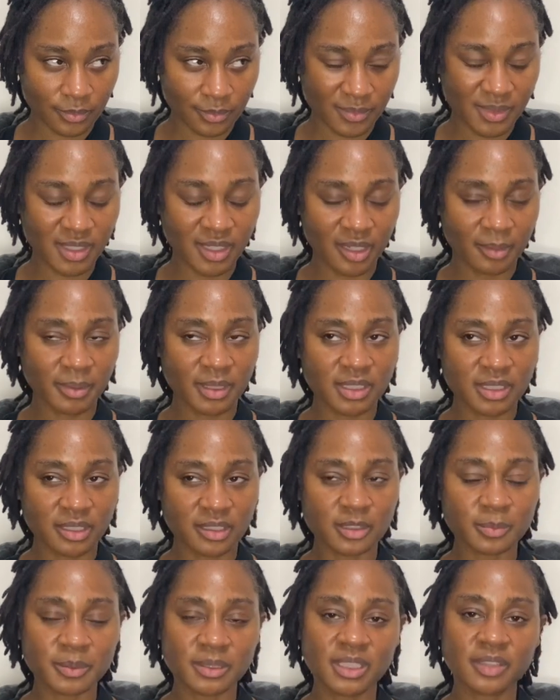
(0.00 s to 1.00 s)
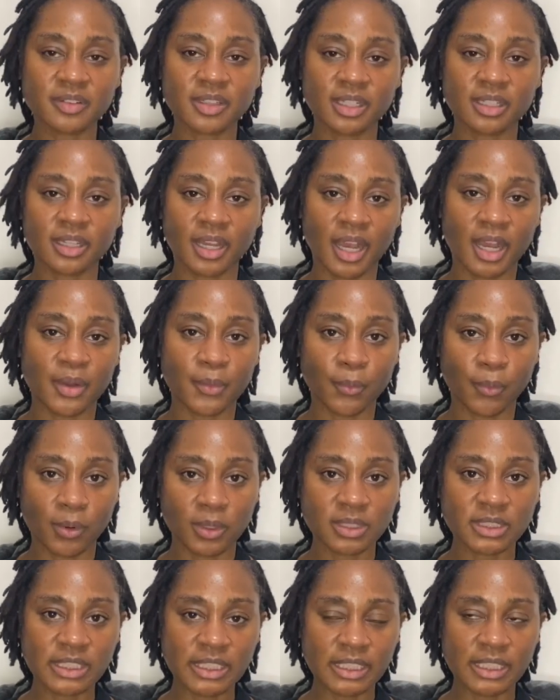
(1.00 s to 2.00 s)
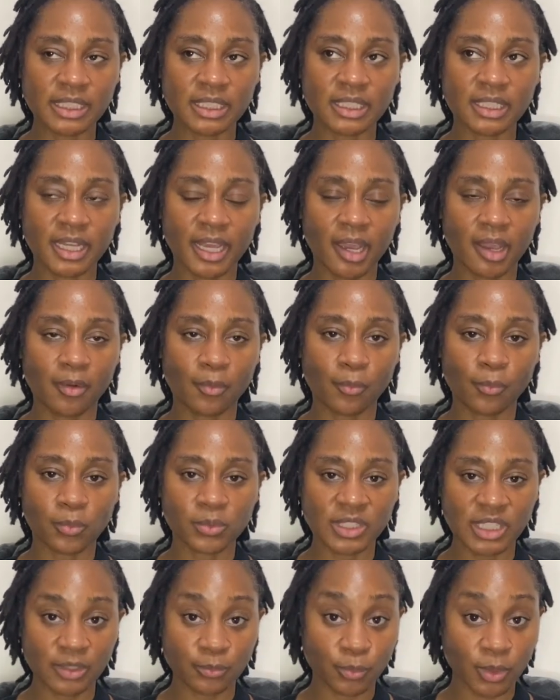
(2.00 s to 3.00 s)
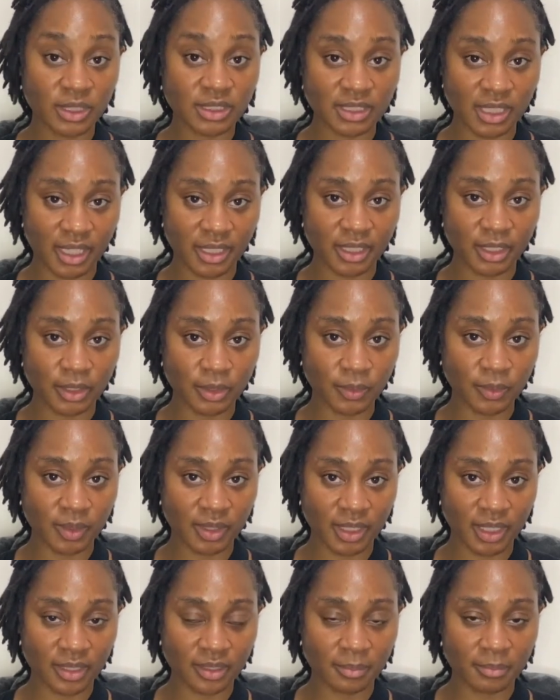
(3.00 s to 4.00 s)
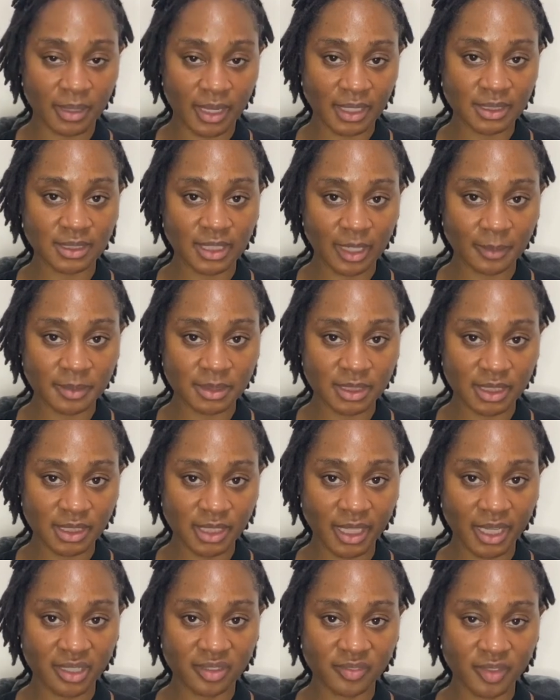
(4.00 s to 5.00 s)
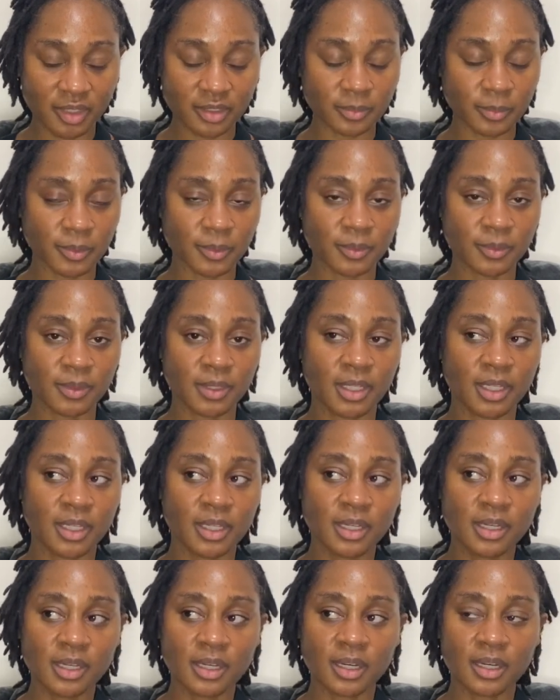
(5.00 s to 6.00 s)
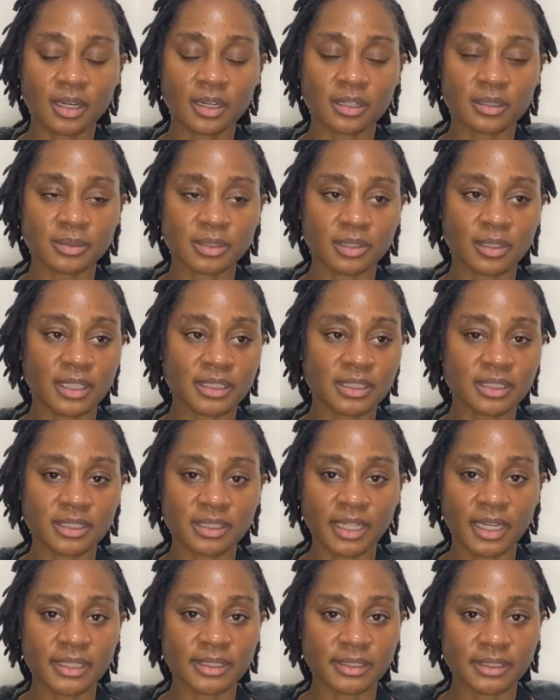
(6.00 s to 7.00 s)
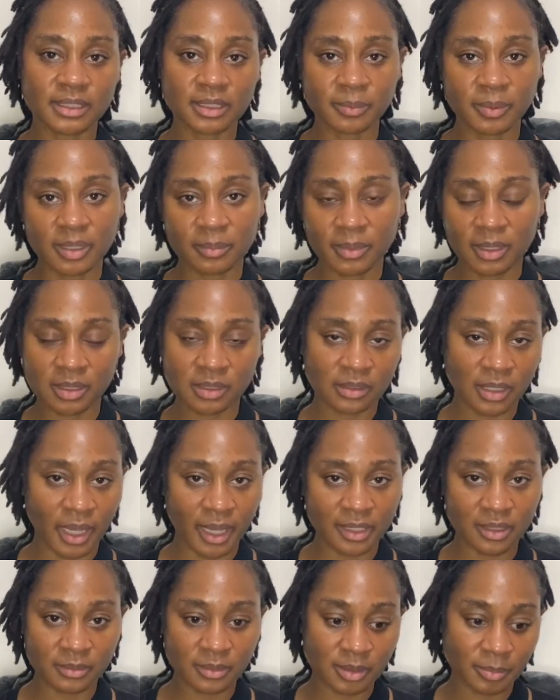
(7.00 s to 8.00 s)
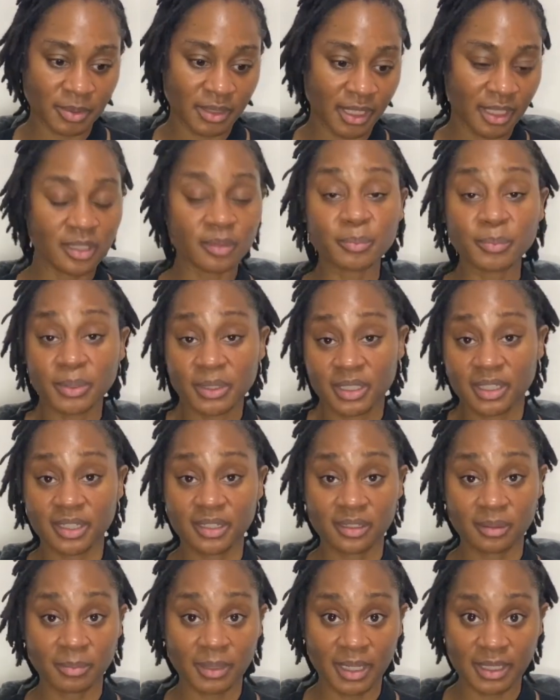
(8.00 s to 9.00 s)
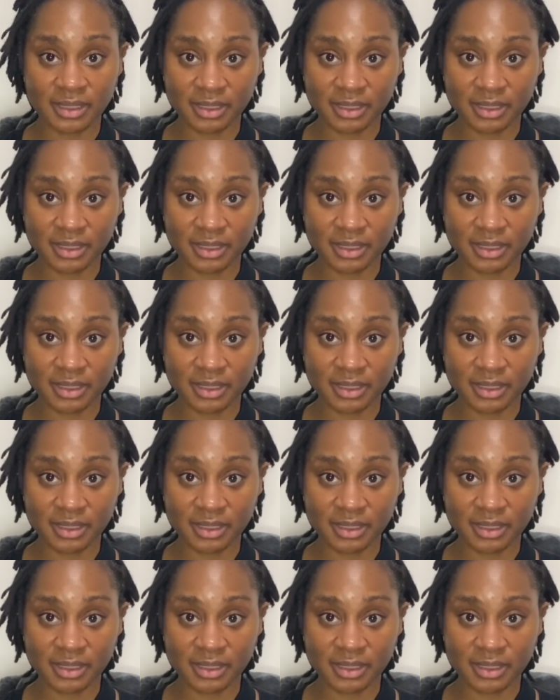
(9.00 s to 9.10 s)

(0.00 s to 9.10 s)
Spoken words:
Yeah, because there were specific things that I wanted that was not included in the box option that they had available. So I just decided to just pick my own items, but they ended up putting it in the box